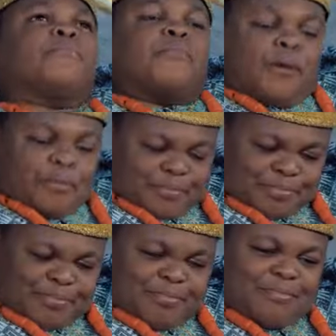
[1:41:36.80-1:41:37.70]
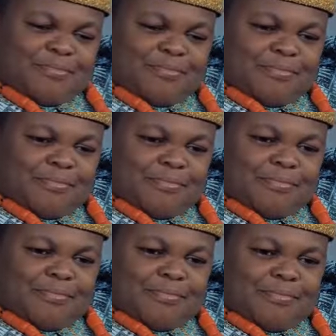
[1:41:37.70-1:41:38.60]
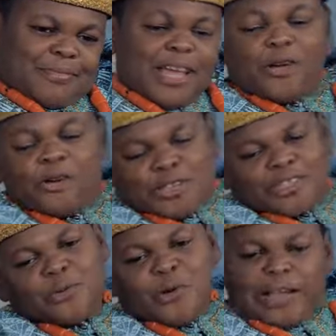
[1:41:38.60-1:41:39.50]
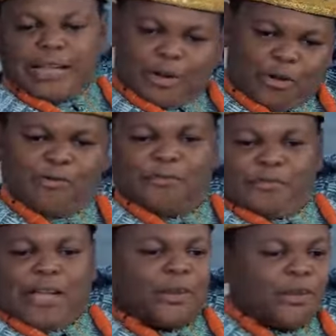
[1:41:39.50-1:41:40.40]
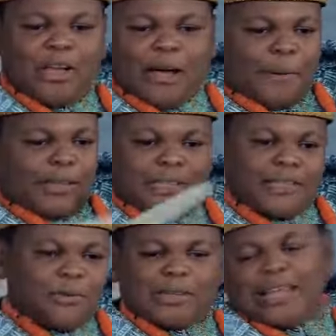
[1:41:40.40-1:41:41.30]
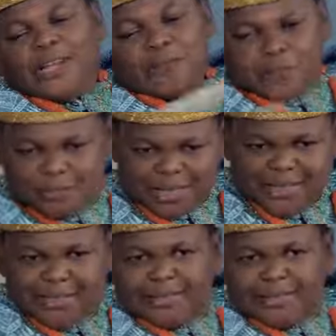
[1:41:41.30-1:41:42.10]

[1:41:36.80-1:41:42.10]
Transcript: Mom, Ego is the one I love. I don't know about anyone that loves me.